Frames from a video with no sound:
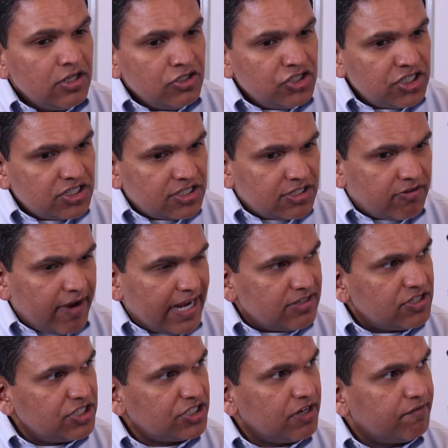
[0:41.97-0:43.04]
just the
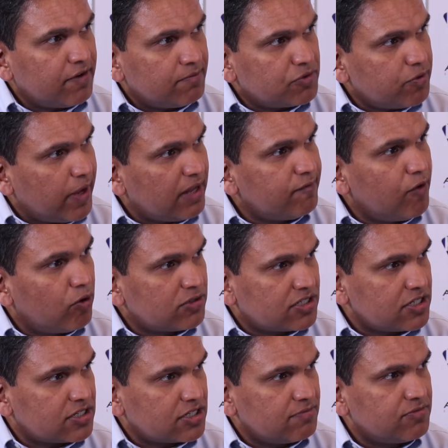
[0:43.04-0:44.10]
transition from 12 volt
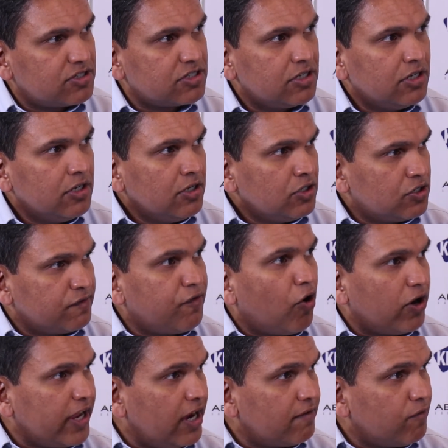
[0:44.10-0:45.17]
systems to
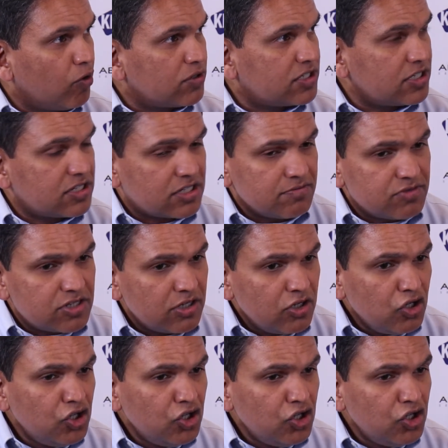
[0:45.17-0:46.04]
48 volt systems.